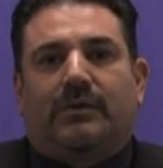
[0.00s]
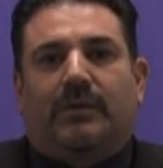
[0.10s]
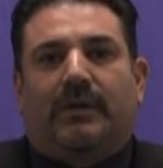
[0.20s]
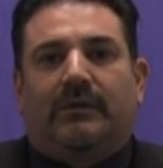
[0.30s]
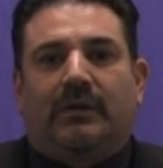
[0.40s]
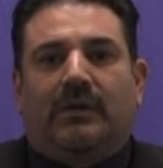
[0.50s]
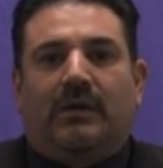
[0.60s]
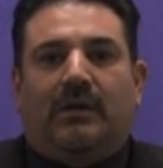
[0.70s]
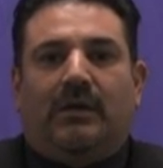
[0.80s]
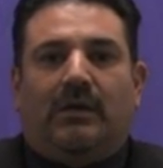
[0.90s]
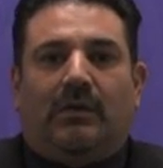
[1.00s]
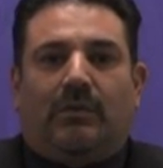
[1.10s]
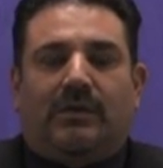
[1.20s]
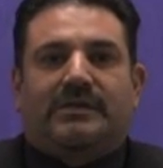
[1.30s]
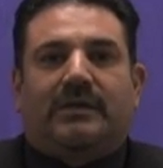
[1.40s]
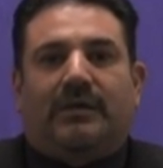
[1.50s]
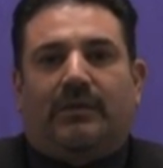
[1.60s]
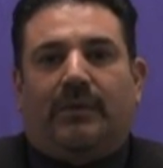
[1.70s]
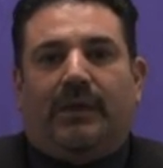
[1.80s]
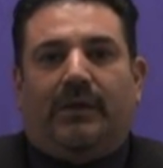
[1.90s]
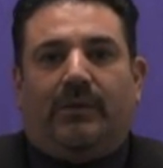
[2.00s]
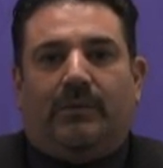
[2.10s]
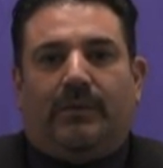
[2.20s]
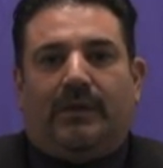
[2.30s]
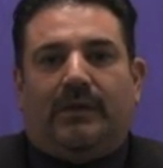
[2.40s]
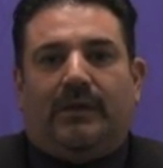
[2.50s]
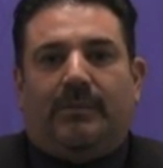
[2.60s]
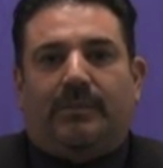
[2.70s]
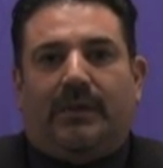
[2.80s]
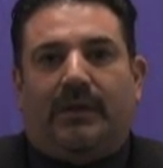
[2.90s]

so we were listening on the radio, and we ended up